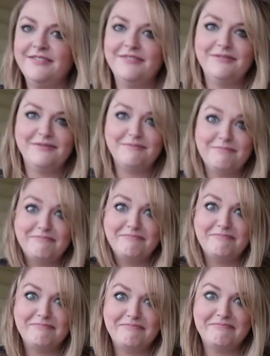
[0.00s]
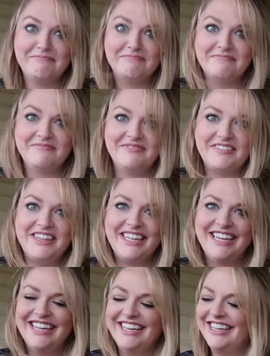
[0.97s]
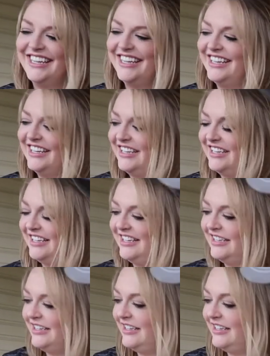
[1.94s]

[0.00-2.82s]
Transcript: This person isn't speaking.